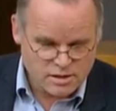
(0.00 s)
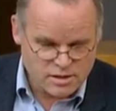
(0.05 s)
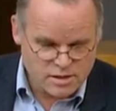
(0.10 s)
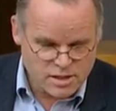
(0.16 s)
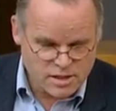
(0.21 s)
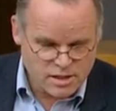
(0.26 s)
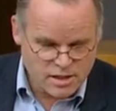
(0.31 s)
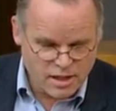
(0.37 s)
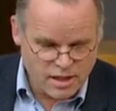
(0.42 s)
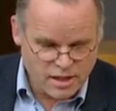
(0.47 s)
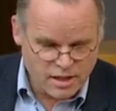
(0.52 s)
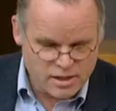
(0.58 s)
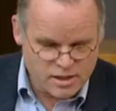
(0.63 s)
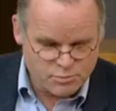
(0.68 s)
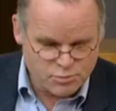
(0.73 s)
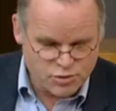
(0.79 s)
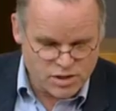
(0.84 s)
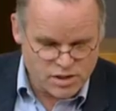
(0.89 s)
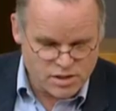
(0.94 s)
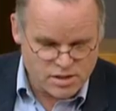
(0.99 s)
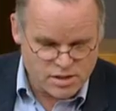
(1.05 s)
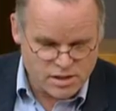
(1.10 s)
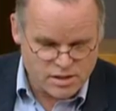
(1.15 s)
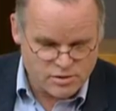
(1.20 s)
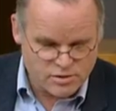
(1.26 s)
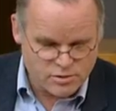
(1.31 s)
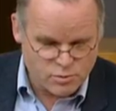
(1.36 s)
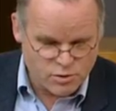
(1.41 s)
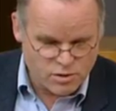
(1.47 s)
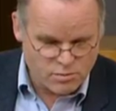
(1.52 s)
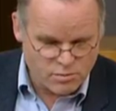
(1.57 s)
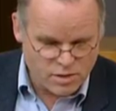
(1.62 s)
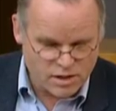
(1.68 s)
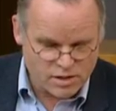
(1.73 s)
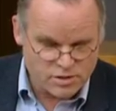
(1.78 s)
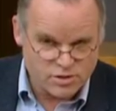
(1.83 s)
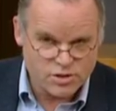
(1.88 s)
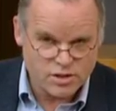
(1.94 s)
The CAA's predecessors were the
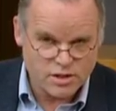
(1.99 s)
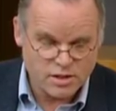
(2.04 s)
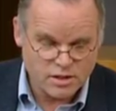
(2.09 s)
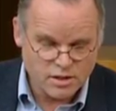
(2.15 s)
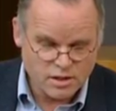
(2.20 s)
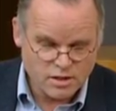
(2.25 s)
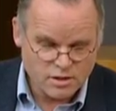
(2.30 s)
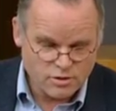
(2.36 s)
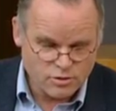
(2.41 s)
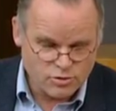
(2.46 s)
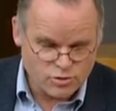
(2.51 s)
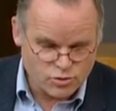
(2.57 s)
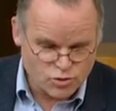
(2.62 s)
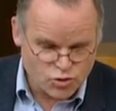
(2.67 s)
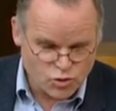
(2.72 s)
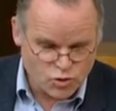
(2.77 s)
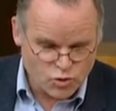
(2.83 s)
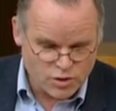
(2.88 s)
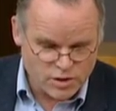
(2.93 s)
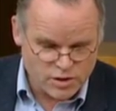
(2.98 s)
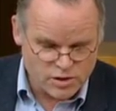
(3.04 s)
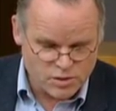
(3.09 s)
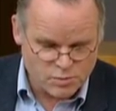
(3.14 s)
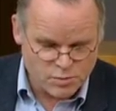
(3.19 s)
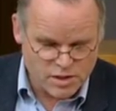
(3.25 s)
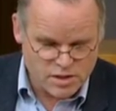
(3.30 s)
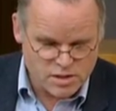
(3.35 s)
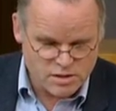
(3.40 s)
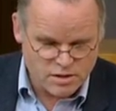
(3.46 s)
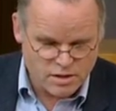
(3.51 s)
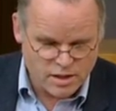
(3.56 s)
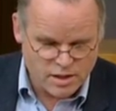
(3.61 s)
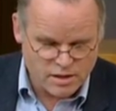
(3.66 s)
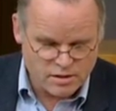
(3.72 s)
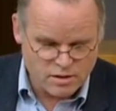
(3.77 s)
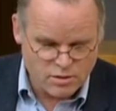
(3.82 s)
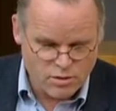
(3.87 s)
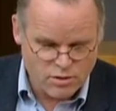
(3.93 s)
military, who controlled airspace in the
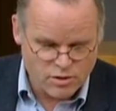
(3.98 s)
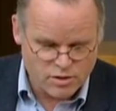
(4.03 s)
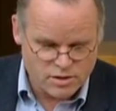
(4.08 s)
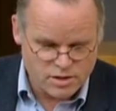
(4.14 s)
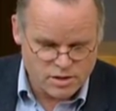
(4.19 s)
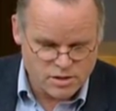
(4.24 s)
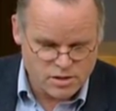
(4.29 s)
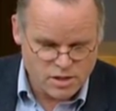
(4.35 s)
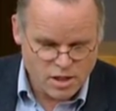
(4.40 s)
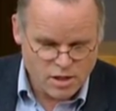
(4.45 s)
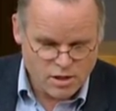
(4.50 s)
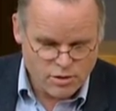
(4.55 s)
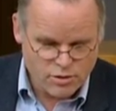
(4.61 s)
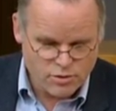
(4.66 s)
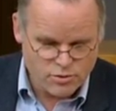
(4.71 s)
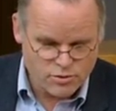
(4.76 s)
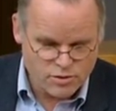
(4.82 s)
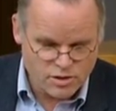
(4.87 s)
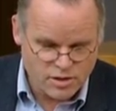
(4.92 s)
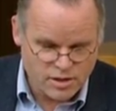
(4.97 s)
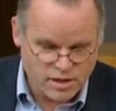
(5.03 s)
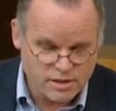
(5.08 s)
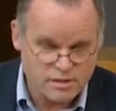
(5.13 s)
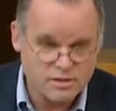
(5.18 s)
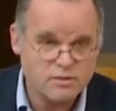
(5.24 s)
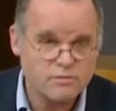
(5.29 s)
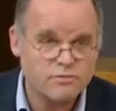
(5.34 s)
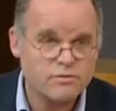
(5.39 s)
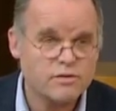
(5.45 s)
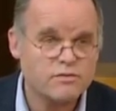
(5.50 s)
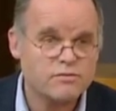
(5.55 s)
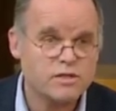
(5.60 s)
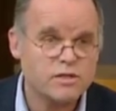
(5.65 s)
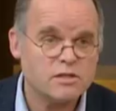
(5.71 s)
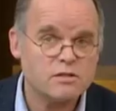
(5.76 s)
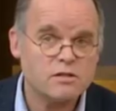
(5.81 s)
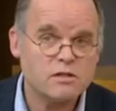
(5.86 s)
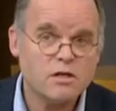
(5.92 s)
1930s through to the
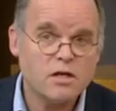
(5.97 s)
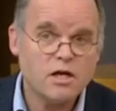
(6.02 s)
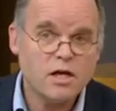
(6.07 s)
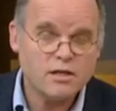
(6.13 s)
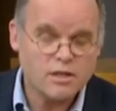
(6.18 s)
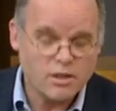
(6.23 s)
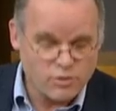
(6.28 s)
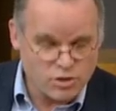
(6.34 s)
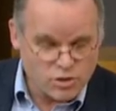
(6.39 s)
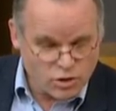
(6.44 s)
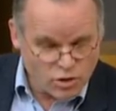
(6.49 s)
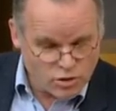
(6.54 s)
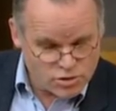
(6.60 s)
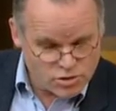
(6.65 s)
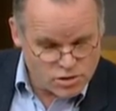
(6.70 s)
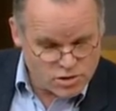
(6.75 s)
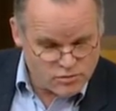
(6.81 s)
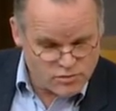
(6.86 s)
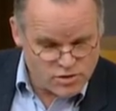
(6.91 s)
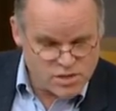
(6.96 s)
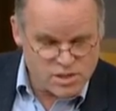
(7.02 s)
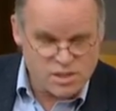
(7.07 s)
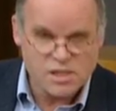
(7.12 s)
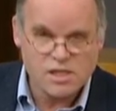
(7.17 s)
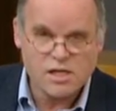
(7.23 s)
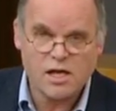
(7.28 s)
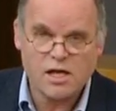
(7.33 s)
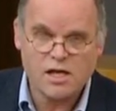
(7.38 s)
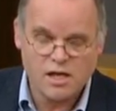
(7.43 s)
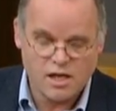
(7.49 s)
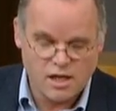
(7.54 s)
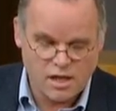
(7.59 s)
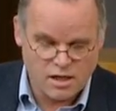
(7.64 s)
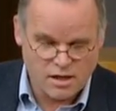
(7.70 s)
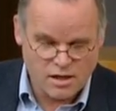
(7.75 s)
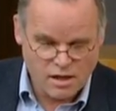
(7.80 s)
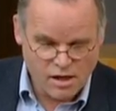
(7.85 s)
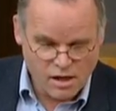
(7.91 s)
1950s. Now, the costs of the
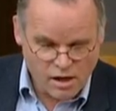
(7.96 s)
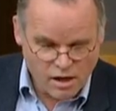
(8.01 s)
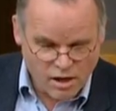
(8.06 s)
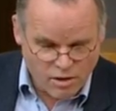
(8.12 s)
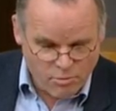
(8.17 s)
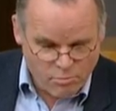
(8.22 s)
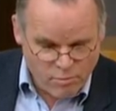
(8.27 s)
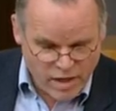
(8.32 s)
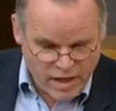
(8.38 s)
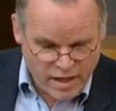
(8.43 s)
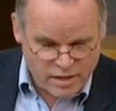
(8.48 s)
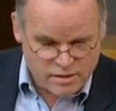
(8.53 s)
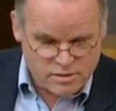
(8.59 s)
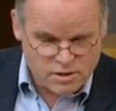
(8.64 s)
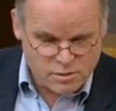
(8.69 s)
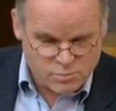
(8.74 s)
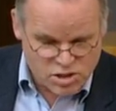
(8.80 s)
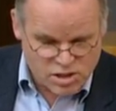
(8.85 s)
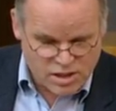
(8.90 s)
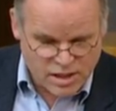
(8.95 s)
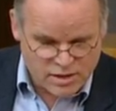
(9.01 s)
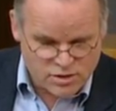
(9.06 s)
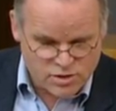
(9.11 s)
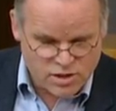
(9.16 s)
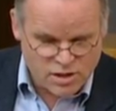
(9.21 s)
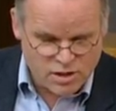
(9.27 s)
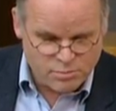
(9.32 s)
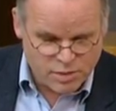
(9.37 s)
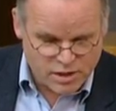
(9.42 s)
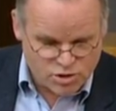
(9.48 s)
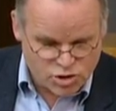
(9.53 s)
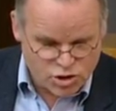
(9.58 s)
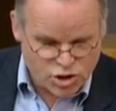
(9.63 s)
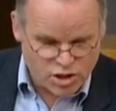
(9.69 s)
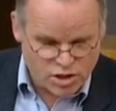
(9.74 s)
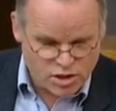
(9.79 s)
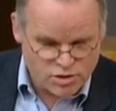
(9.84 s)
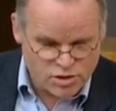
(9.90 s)
CAA are met substantially by
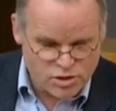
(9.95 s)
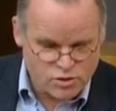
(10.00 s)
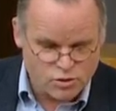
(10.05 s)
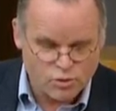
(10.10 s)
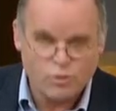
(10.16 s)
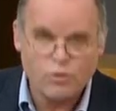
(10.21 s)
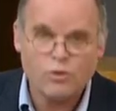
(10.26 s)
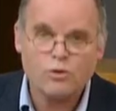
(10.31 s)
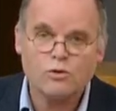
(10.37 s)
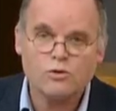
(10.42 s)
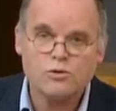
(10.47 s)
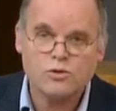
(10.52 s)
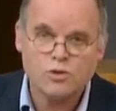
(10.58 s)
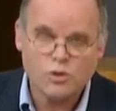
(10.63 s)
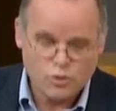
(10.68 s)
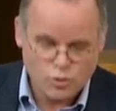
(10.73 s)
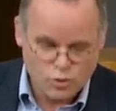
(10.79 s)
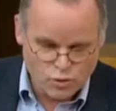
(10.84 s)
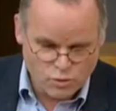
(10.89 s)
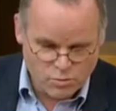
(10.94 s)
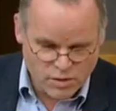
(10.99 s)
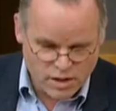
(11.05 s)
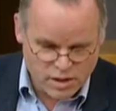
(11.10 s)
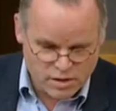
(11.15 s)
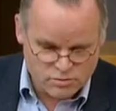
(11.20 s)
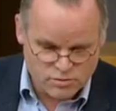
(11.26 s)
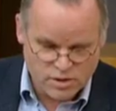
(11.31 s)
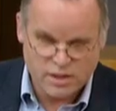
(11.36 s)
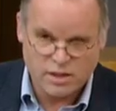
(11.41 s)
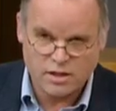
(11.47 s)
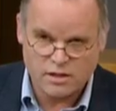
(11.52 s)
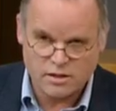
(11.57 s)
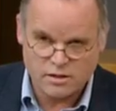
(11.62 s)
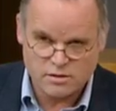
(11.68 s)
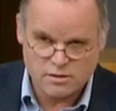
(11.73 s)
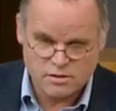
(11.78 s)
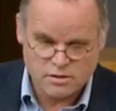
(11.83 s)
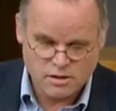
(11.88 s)
charges on those whom it
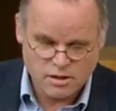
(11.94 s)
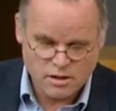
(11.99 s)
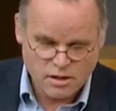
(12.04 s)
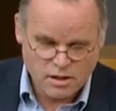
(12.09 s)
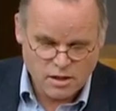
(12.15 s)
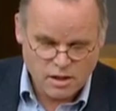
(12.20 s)
regulates.